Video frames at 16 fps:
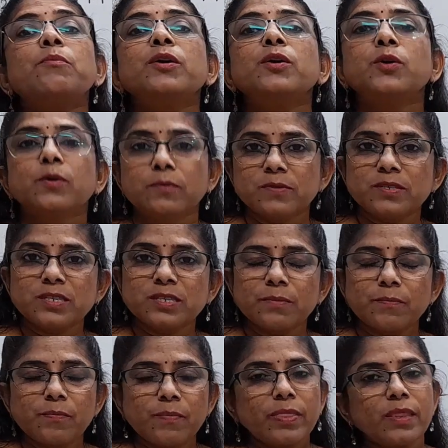be used
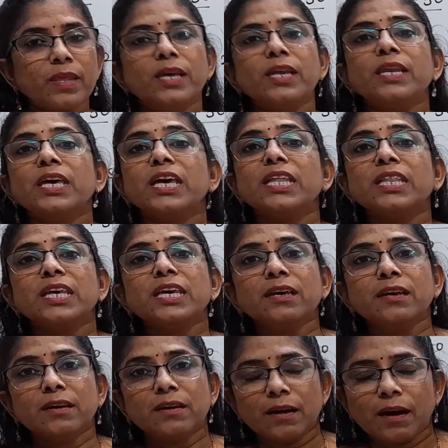in any
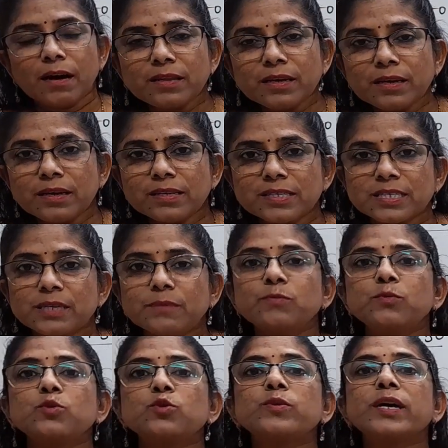other
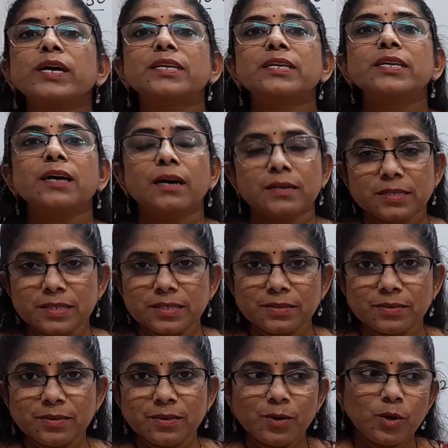concept to get the
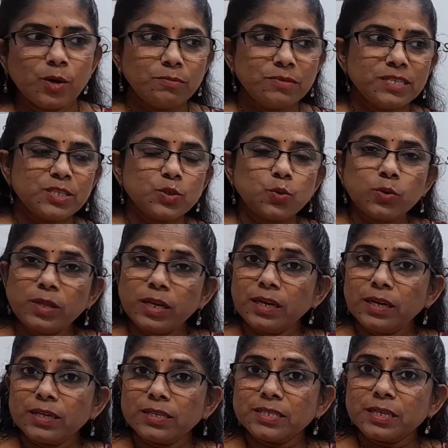answer. As 2-3
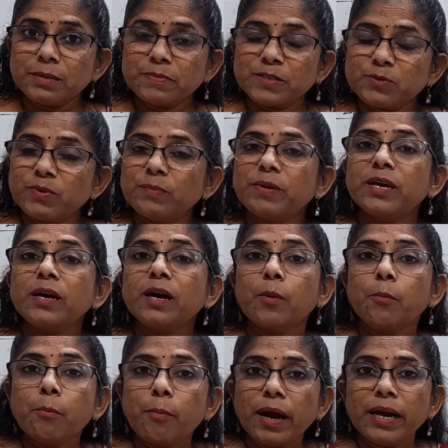concepts will be
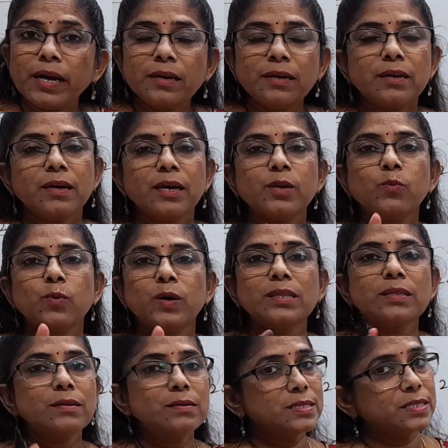combined in
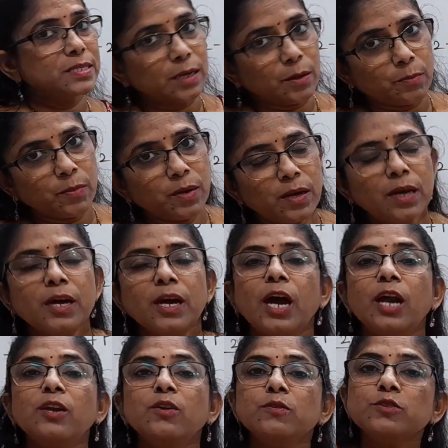one sum,
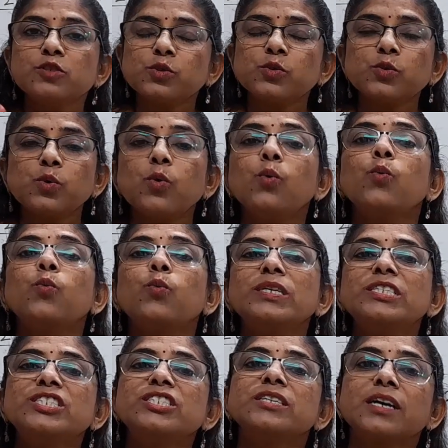and you should know
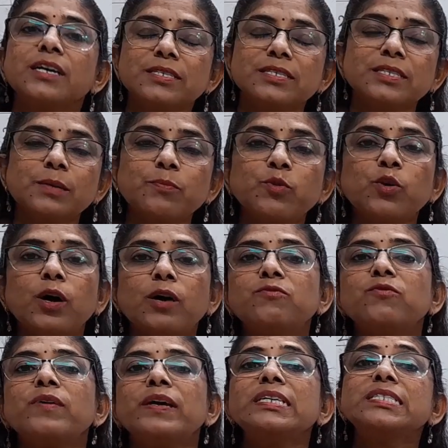which concept you have
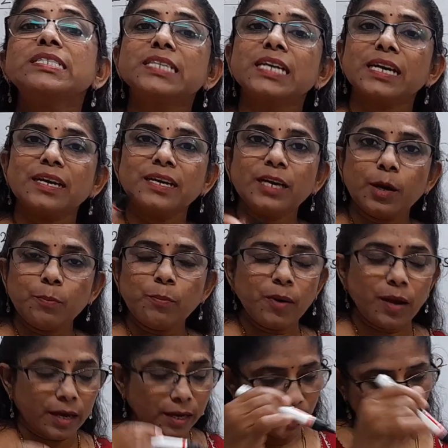to exactly
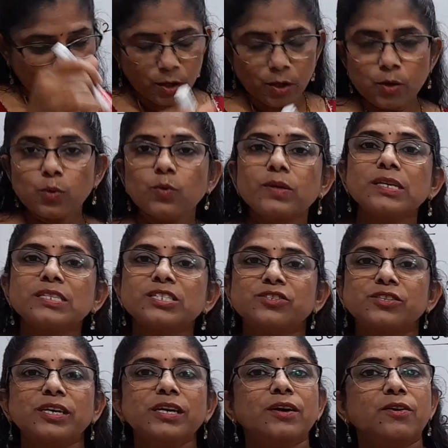apply to reach
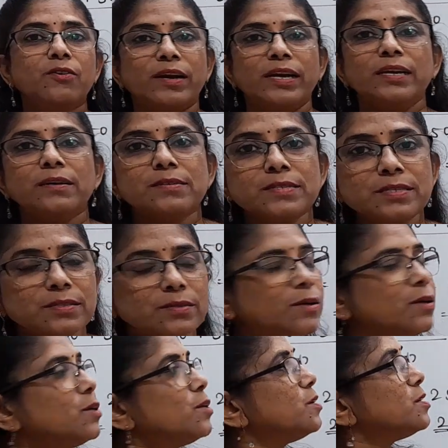the right answer.
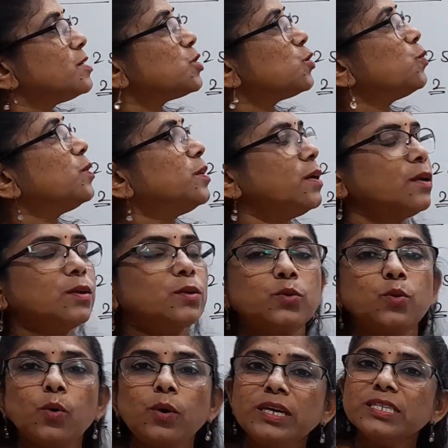So here,
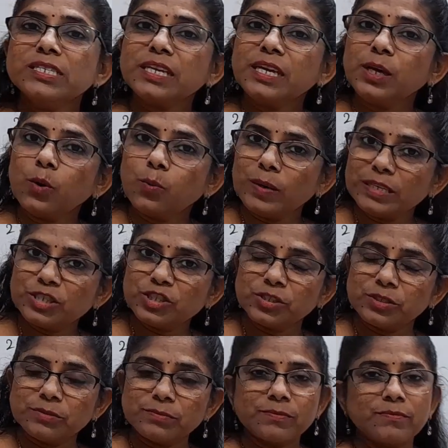though it is
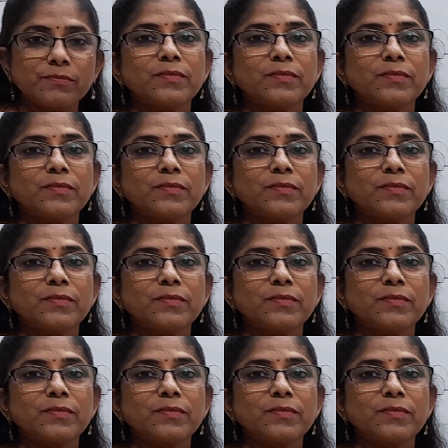equation,